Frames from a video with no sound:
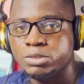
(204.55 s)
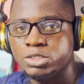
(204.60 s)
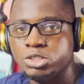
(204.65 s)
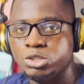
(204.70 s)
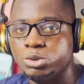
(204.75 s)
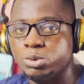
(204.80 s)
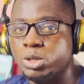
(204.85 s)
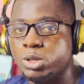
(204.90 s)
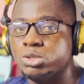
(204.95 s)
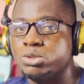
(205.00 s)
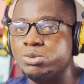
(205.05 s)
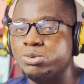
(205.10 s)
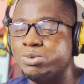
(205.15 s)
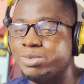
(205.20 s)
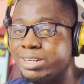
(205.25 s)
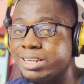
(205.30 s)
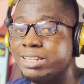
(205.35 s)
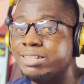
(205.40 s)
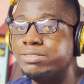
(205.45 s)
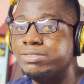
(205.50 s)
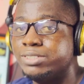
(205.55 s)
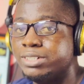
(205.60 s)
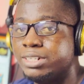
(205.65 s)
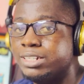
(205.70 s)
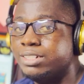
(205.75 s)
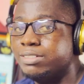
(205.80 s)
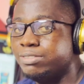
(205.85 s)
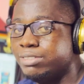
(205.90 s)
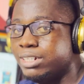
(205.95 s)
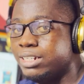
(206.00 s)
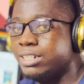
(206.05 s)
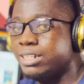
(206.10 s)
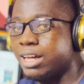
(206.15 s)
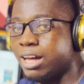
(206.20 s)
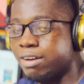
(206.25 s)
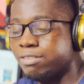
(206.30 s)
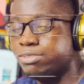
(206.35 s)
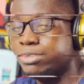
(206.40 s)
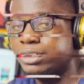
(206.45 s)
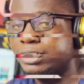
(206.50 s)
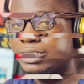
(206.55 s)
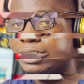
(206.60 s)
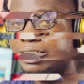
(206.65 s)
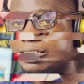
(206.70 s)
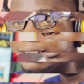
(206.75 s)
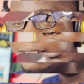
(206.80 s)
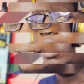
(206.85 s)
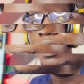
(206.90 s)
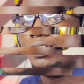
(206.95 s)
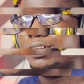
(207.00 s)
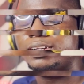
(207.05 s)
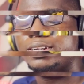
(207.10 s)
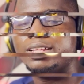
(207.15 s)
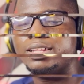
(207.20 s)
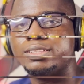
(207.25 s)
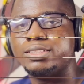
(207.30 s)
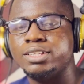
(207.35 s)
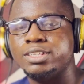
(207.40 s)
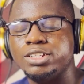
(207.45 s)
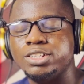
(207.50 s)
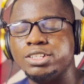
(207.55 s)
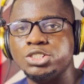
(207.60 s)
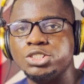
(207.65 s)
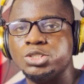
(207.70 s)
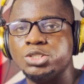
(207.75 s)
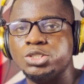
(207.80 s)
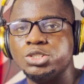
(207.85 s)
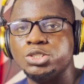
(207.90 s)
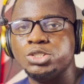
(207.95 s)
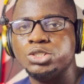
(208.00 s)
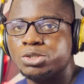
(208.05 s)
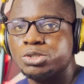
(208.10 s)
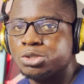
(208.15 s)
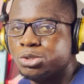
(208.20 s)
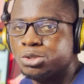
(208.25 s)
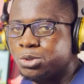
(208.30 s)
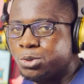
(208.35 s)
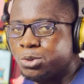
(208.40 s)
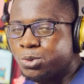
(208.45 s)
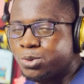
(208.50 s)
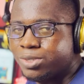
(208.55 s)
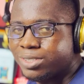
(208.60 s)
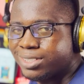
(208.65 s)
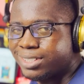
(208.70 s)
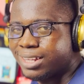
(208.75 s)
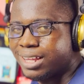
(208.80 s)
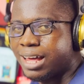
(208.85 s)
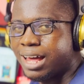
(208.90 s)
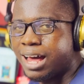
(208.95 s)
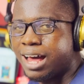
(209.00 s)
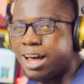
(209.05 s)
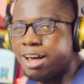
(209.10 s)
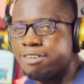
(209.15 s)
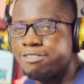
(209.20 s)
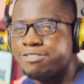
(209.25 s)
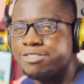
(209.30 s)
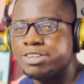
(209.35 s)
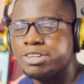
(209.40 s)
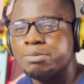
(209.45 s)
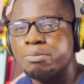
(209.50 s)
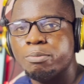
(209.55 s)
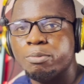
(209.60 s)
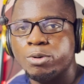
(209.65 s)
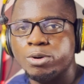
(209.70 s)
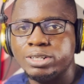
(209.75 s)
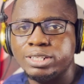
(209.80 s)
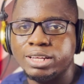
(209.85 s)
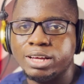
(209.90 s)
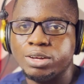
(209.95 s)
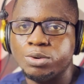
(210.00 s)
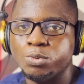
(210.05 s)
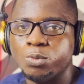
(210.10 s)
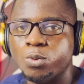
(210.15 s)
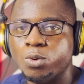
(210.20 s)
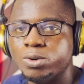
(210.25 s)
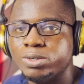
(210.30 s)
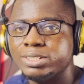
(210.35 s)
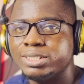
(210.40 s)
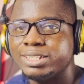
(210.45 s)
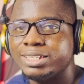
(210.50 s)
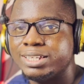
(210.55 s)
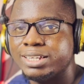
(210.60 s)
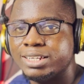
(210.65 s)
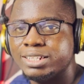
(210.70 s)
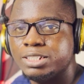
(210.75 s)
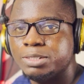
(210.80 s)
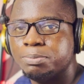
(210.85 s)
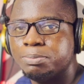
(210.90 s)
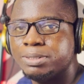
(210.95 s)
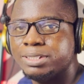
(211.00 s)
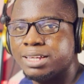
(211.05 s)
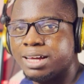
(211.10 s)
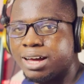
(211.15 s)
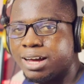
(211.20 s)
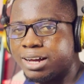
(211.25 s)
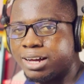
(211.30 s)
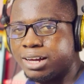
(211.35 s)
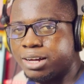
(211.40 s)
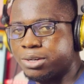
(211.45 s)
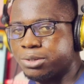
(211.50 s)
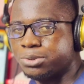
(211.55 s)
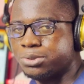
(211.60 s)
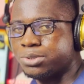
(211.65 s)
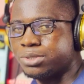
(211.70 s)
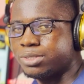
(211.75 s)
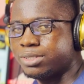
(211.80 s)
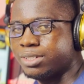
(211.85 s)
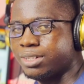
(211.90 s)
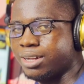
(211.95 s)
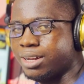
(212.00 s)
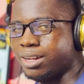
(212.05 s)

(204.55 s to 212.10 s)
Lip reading: You want to really avoid that. Another thing you don't want to do is having more than one KDP account.